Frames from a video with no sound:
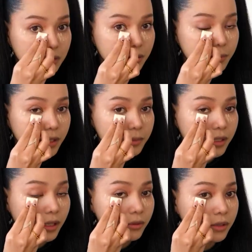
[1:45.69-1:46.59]
Sometimes I
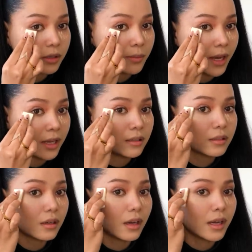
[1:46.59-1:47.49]
get really bad
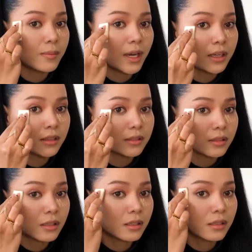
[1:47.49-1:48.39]
eye bags
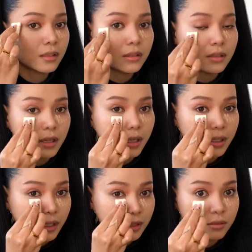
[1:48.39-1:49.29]
and I
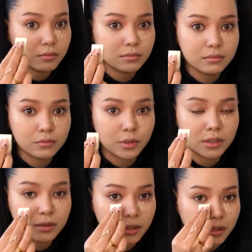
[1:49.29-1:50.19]
kind of want
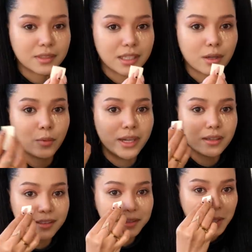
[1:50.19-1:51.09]
to look like awake.